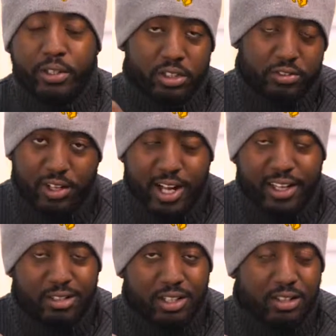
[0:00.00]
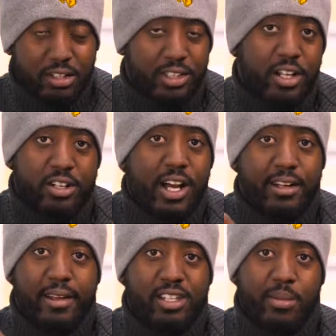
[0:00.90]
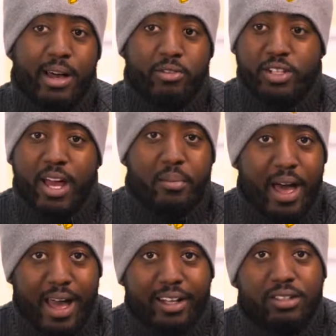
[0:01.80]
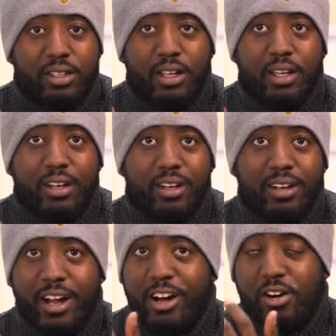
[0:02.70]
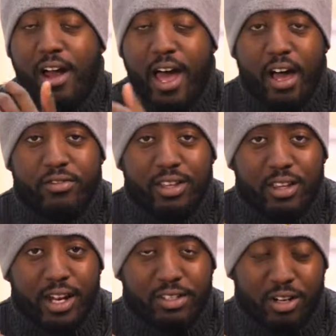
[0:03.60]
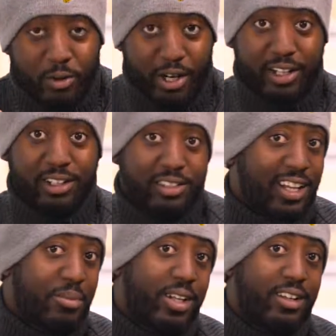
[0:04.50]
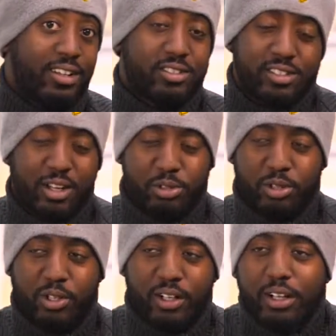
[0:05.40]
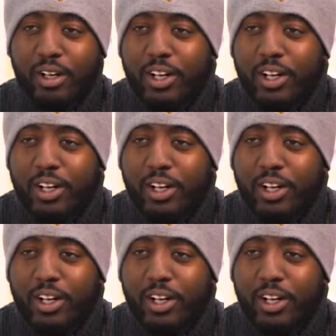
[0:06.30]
Rangers fly? And so I started sketching ideas about jetpacks and aircraft, and then I started reading encyclopedias, because I was a dork,